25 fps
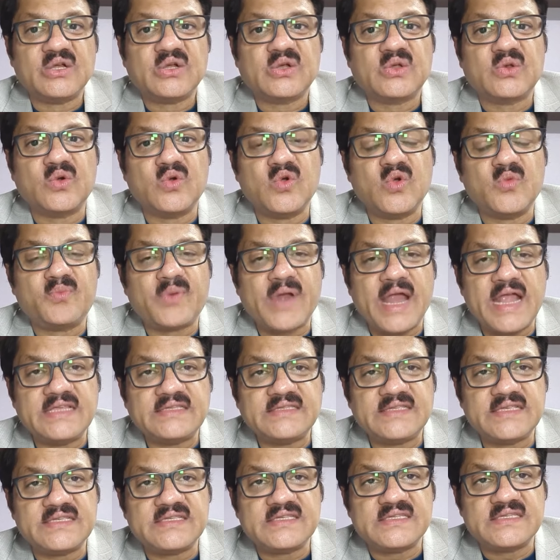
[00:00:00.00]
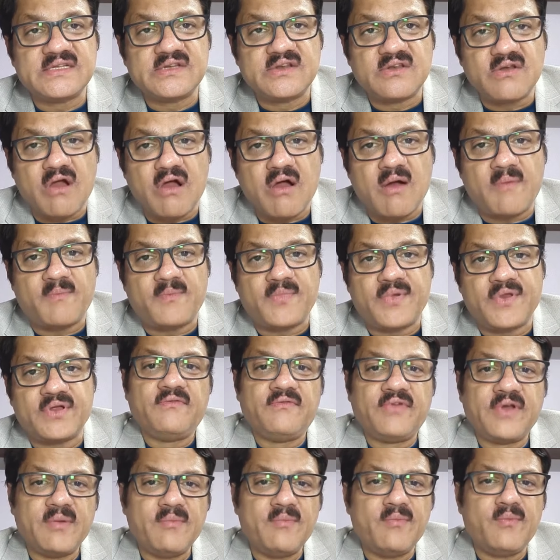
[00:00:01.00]
crude prices dropped
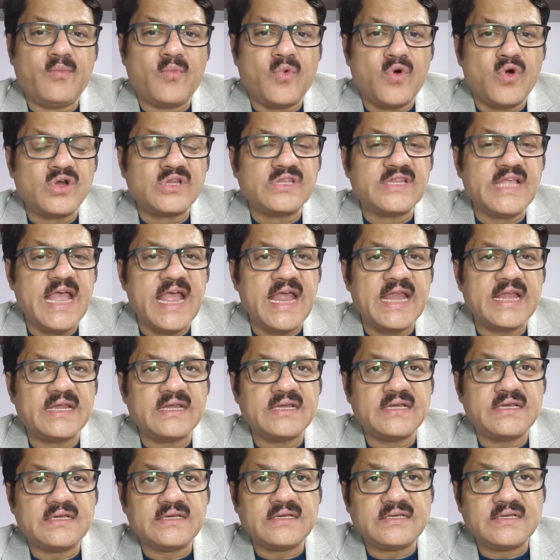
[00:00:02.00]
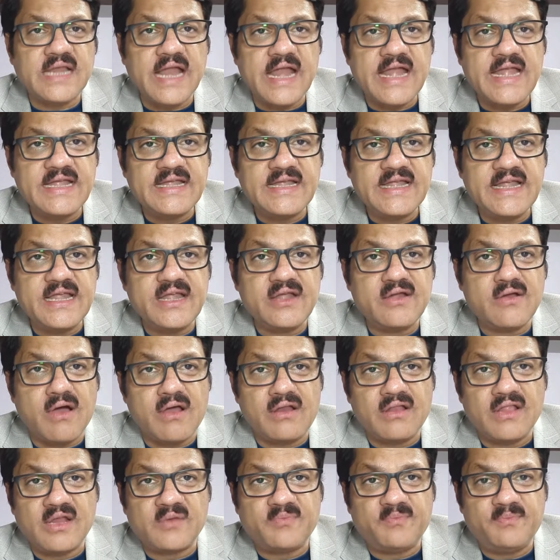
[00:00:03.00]
from more than
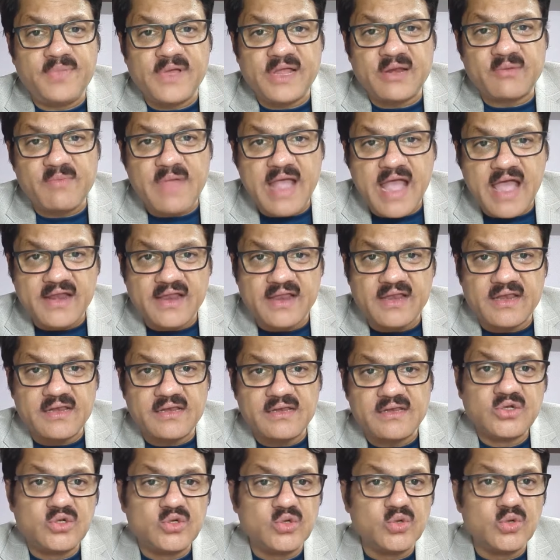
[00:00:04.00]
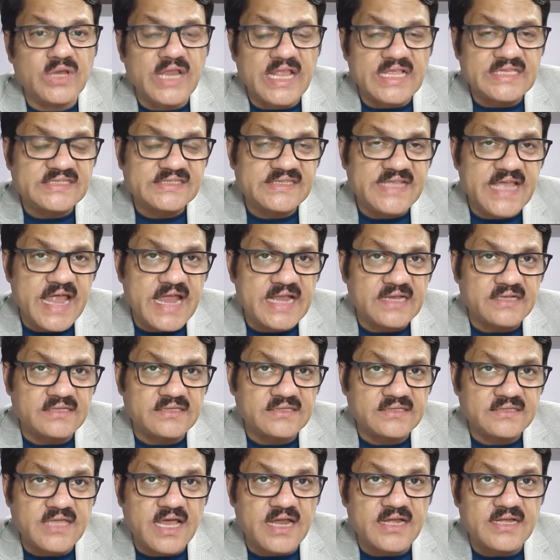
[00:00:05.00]
$90 per barrel to less
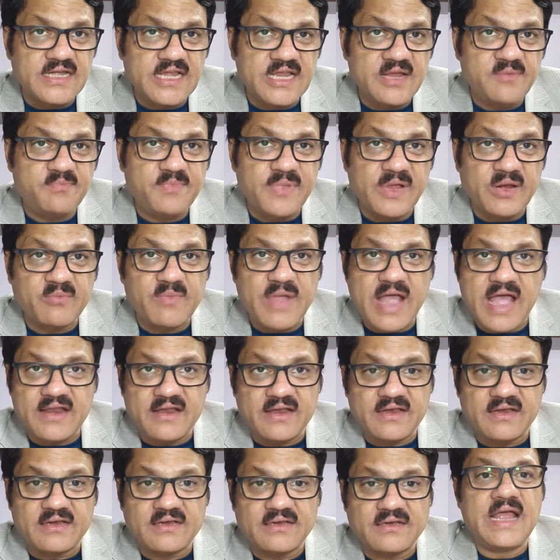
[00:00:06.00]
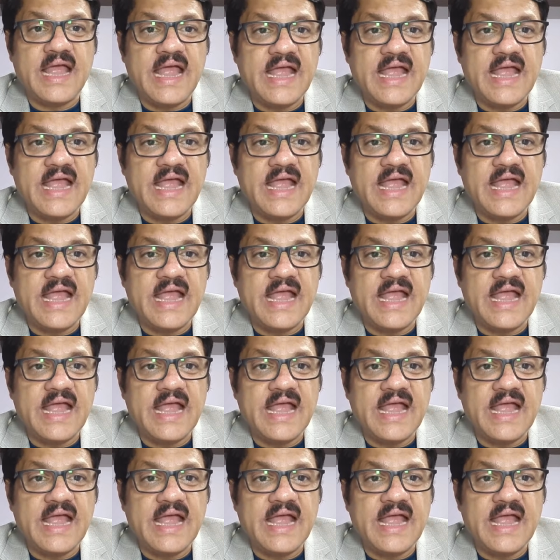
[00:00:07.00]
than 30 per barrel.